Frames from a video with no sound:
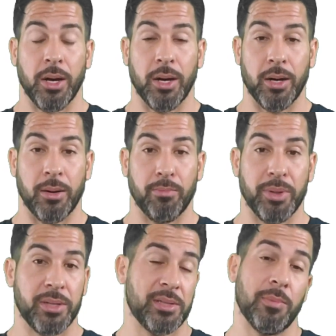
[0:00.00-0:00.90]

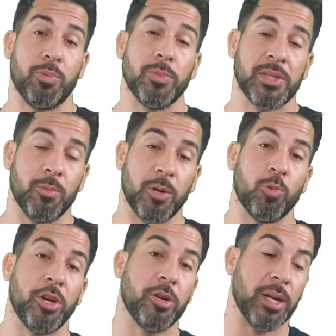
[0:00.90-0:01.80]
but someone
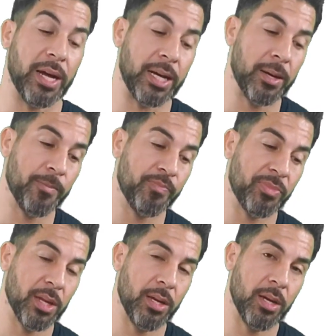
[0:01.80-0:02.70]
where you're like,
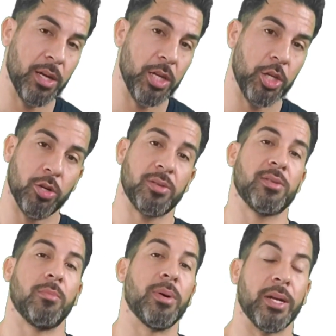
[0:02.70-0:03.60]
you're
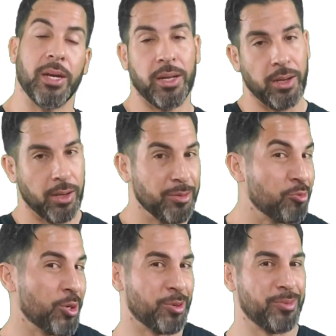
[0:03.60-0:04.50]
somebody, and
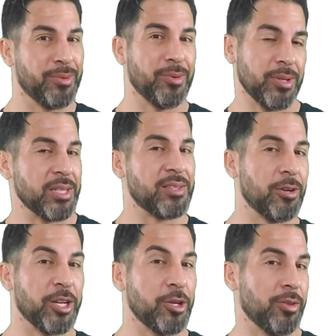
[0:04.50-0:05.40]
we don't
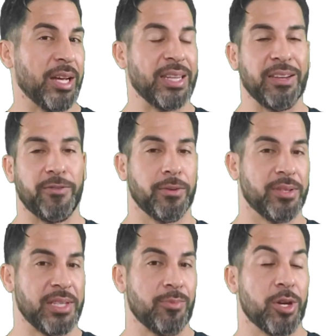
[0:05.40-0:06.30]
necessarily know that they feel the
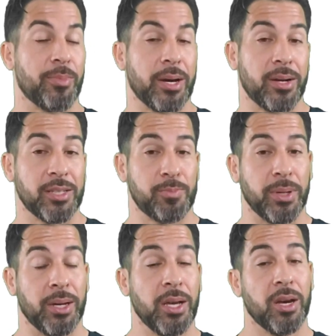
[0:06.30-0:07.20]
same way about us,
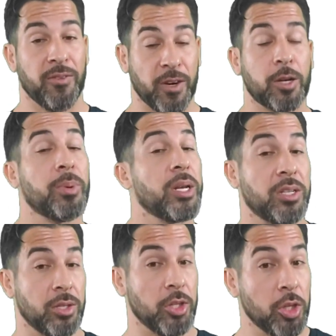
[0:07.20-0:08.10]
but a fuck buddy
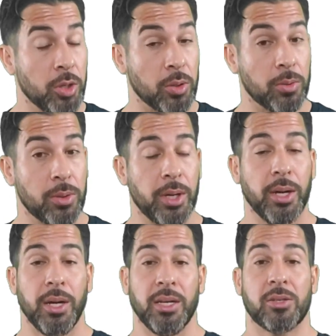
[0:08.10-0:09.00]
to you
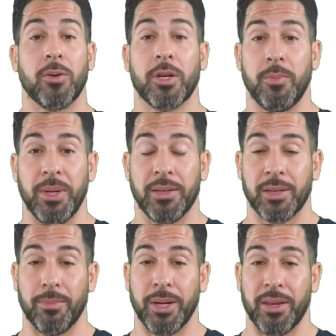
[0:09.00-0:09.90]
is going to be
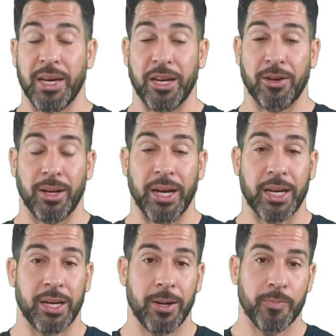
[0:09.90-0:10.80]
somebody that you're like,